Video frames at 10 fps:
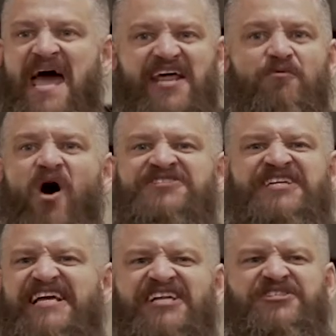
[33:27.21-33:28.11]
And he wants
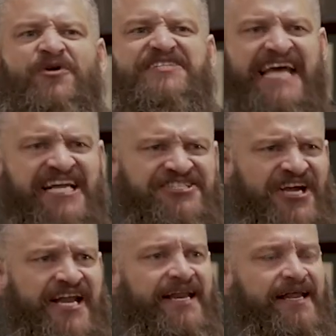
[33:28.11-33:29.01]
to get your
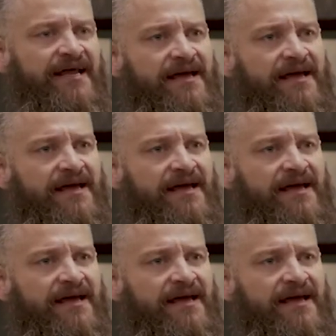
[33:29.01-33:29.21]
attention.